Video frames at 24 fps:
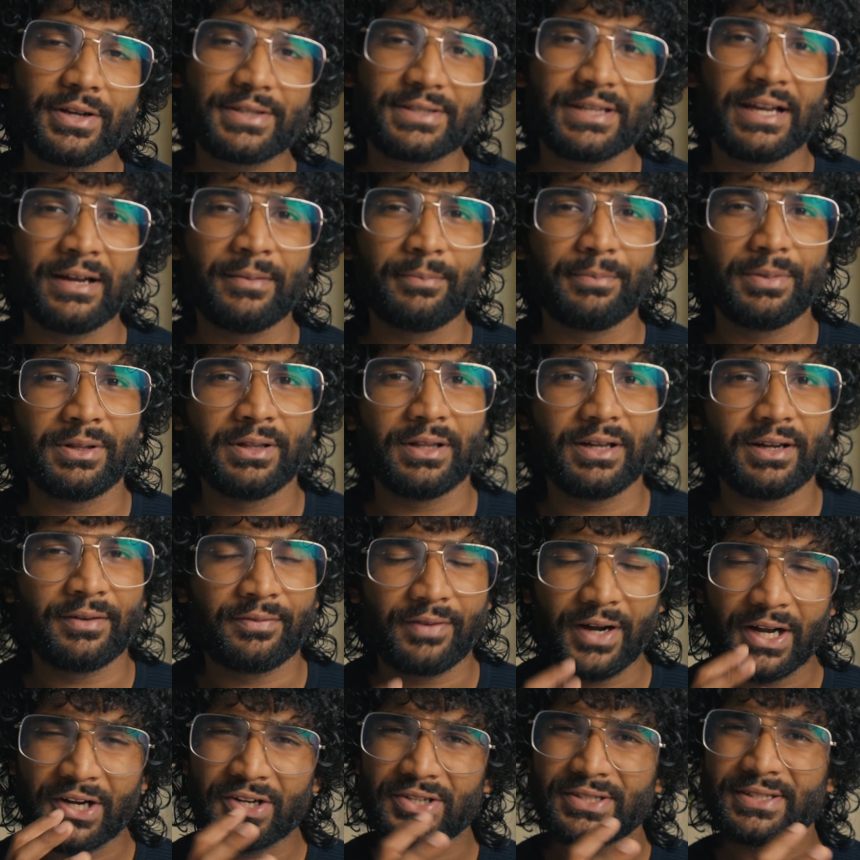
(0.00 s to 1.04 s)
example, a
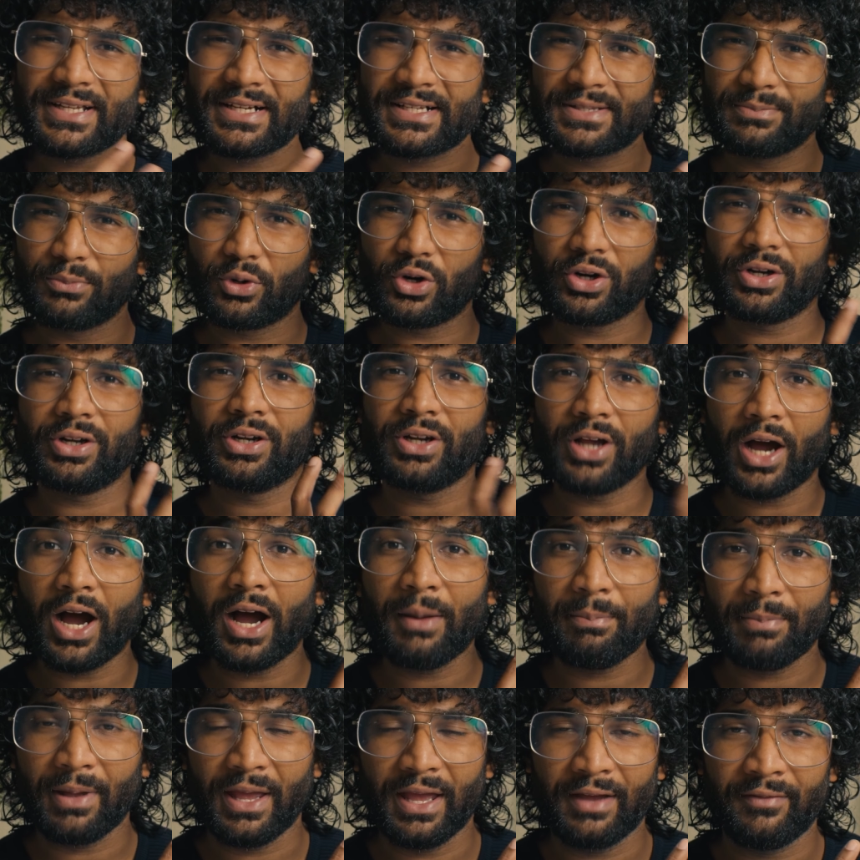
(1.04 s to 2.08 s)
fragrance that's more
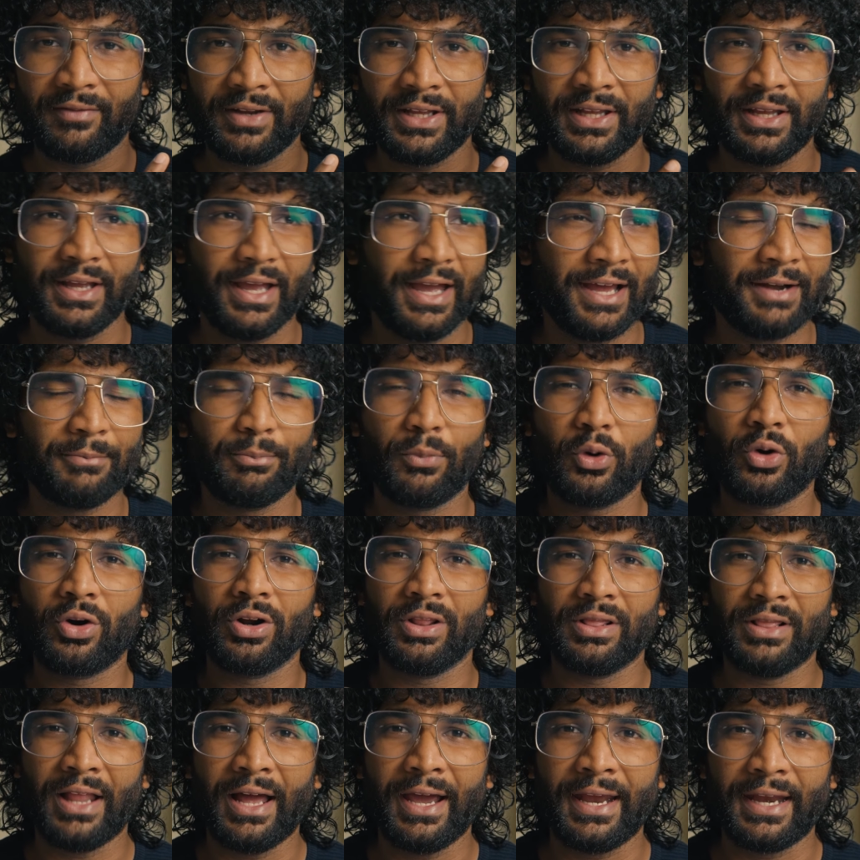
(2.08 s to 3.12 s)
top heavy and more
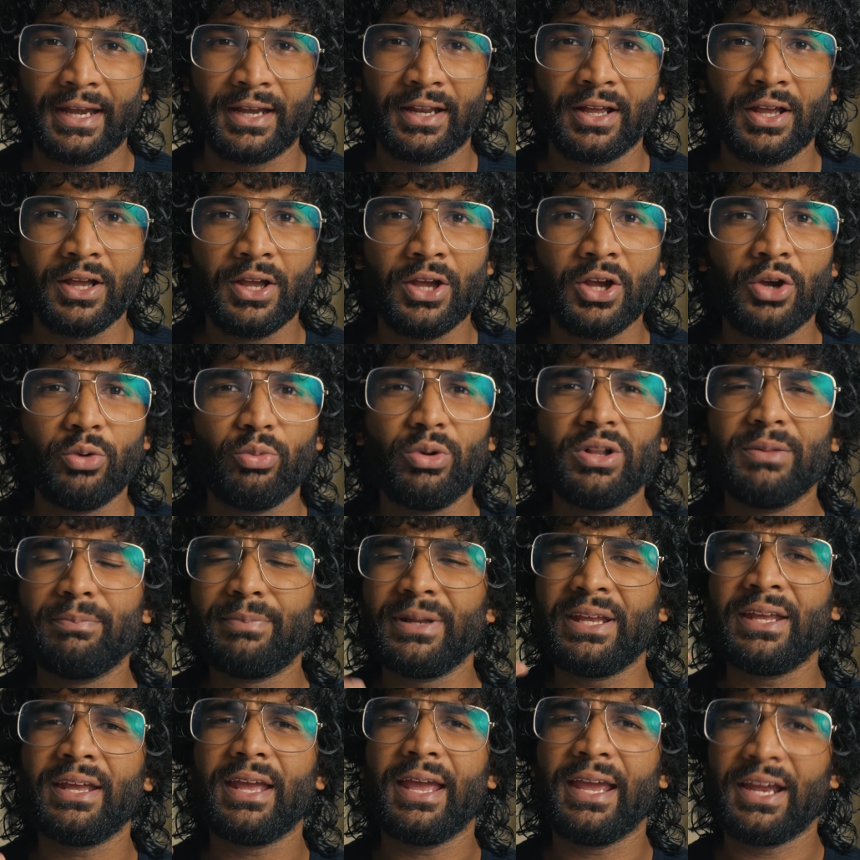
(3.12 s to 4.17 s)
light will
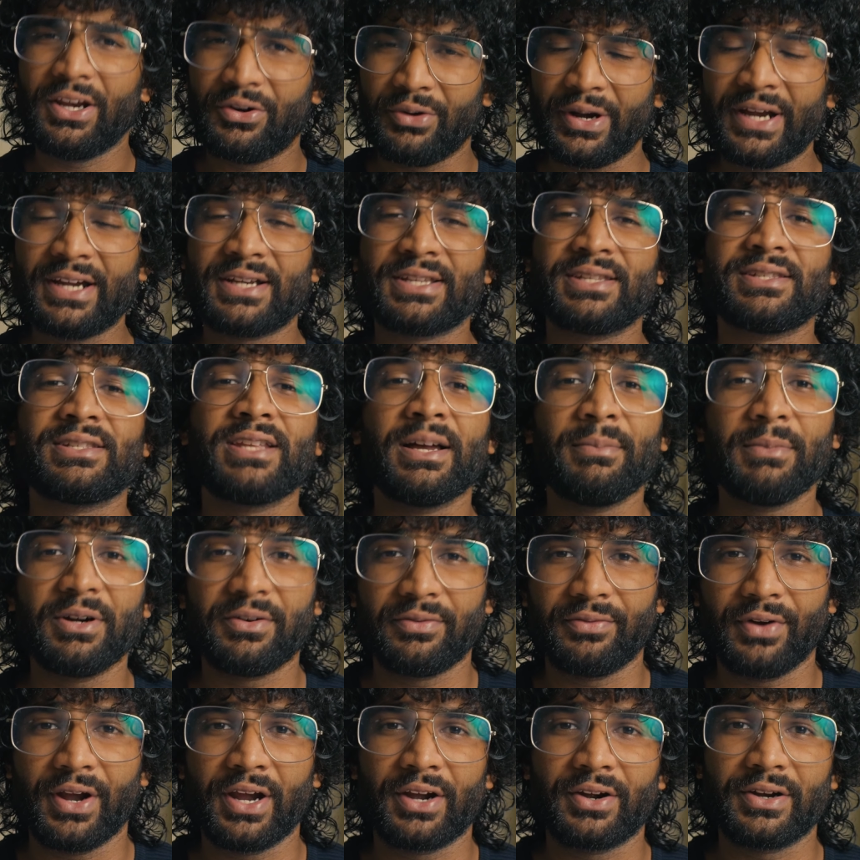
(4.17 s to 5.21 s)
be a great summer
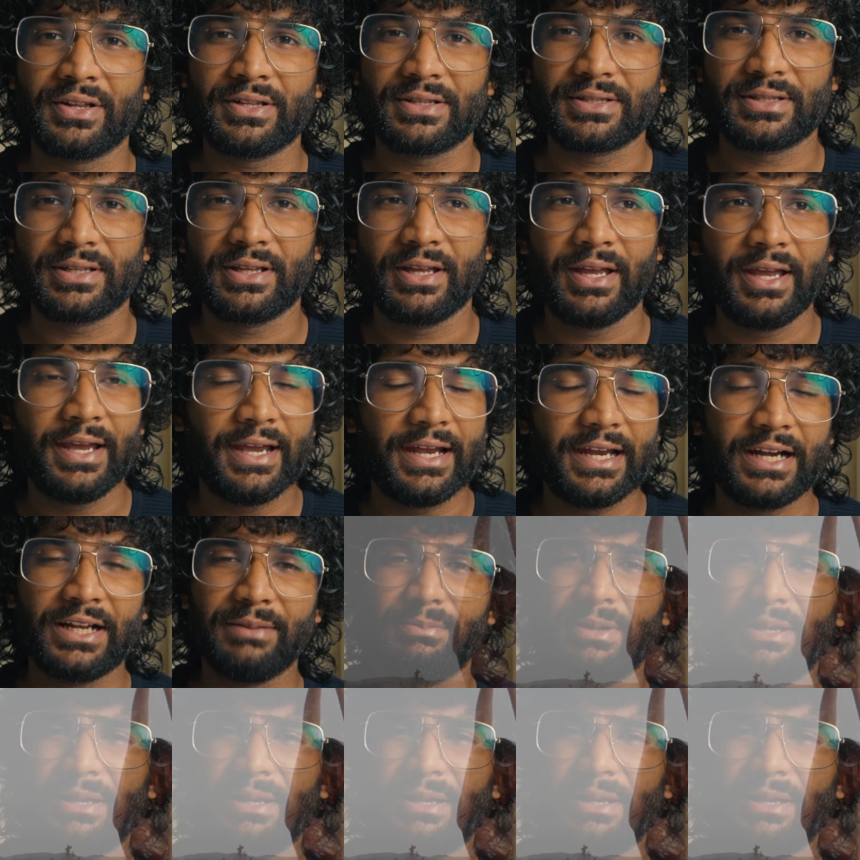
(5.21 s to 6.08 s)
fragrance. It'll